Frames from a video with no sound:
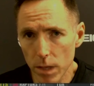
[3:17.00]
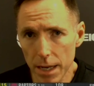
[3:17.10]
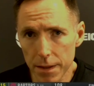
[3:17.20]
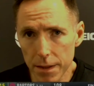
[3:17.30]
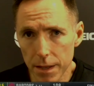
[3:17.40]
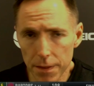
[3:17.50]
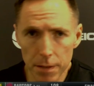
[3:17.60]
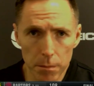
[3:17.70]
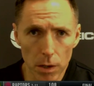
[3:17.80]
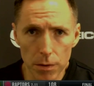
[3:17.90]
I, I
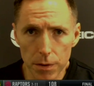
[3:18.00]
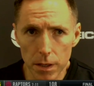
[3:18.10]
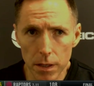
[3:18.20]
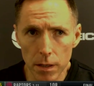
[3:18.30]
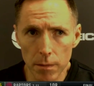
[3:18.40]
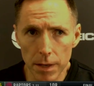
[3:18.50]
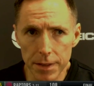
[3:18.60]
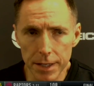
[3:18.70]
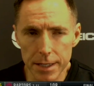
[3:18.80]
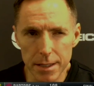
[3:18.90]
think both. Um, I
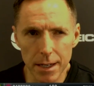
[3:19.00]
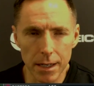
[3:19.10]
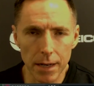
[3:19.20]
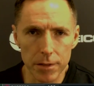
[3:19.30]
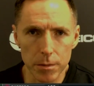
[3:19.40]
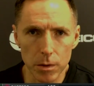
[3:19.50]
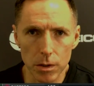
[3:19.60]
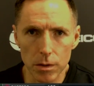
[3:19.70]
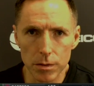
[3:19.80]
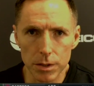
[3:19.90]
think he's getting
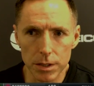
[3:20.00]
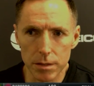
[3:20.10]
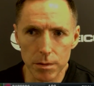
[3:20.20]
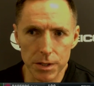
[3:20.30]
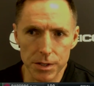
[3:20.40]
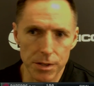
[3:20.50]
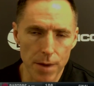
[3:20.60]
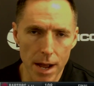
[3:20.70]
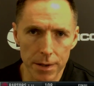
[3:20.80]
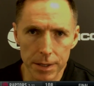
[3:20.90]
comfortable just with his
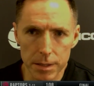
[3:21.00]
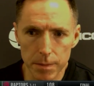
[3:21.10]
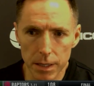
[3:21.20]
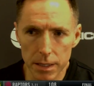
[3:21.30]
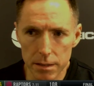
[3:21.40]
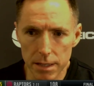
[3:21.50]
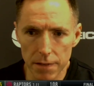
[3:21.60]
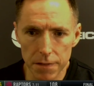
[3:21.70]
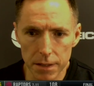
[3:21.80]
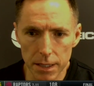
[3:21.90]
surroundings, but he's
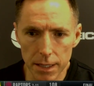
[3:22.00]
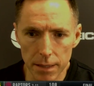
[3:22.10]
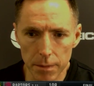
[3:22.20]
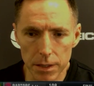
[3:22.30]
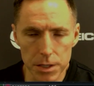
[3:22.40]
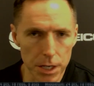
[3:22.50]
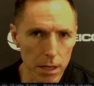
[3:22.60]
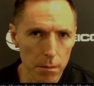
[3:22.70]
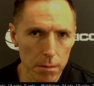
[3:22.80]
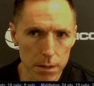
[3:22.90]
definitely getting in better
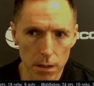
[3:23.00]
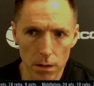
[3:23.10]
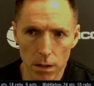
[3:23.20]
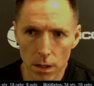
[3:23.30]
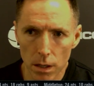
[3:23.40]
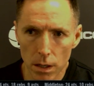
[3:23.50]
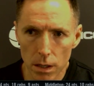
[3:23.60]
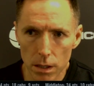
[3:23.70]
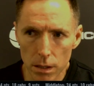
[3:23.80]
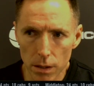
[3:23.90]
shape. So,
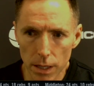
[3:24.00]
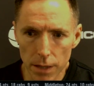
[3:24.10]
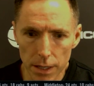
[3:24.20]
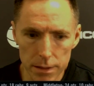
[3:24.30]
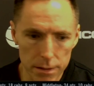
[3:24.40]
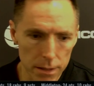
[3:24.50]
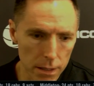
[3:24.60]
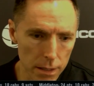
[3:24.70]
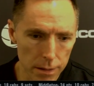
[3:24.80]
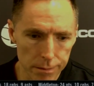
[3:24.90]
you know that that's
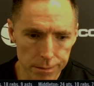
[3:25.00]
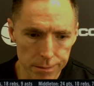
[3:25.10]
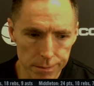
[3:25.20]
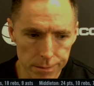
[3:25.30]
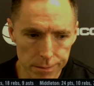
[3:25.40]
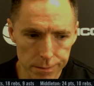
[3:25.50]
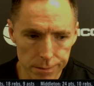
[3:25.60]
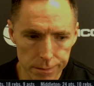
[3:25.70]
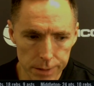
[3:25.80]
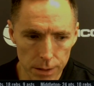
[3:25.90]
um,
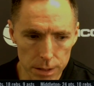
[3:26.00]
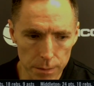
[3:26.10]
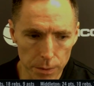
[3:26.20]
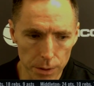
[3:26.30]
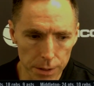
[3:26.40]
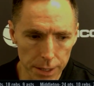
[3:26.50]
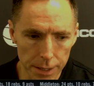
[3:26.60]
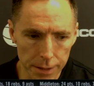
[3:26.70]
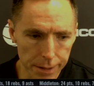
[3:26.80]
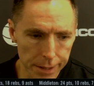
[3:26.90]
you know it's important,
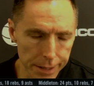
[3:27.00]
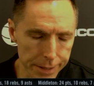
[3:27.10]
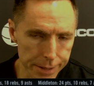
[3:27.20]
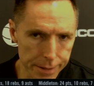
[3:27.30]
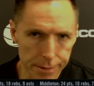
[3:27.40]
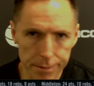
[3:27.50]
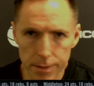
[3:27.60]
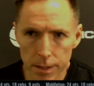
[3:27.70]
and, and he's